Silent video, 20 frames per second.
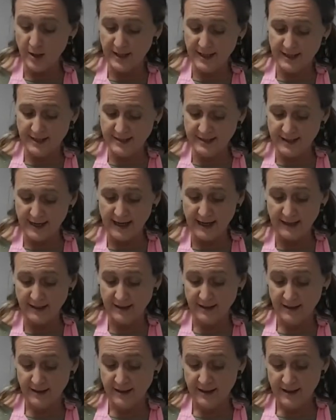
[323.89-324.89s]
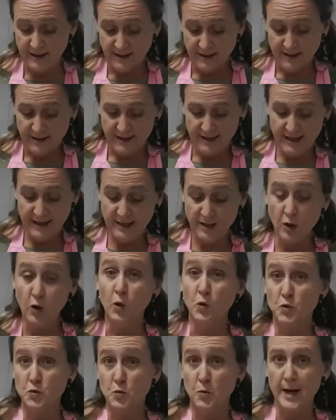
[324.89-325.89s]
is that it
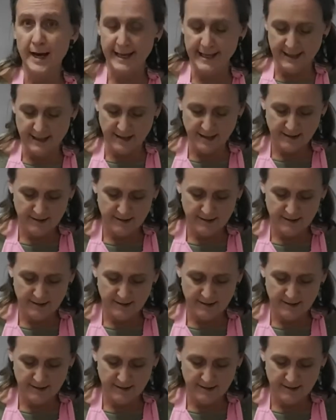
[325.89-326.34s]
goes red.